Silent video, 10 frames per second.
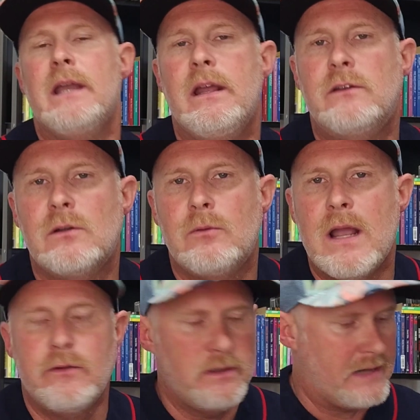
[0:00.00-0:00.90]
And to
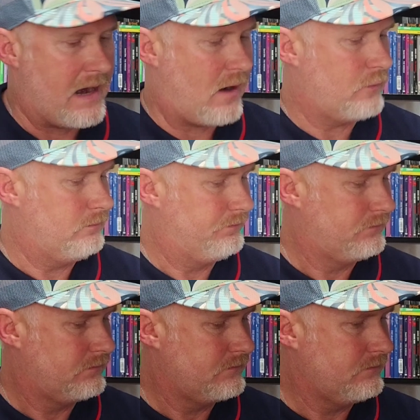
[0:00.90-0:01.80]
round it out,
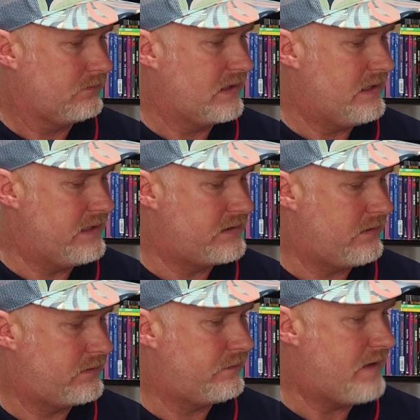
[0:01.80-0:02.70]
and
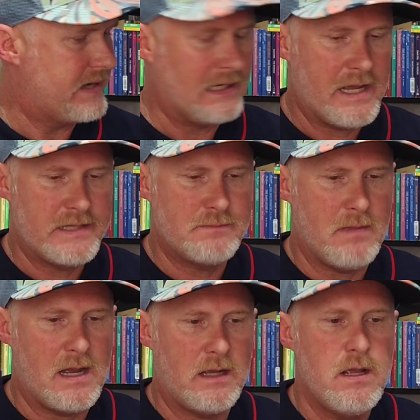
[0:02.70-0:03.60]
to finalize
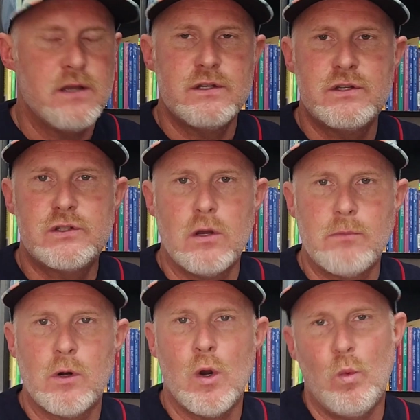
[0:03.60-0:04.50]
my
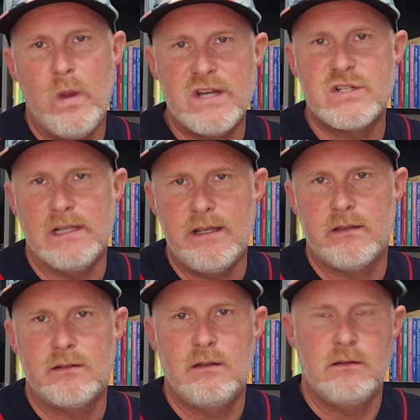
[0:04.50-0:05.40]
summer wish
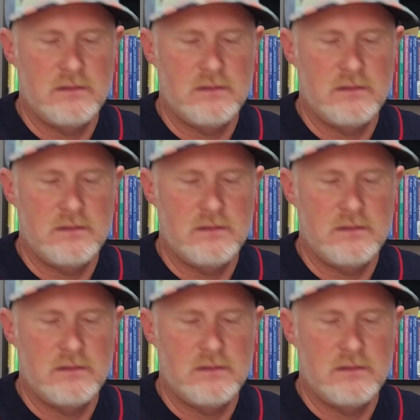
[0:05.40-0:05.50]
list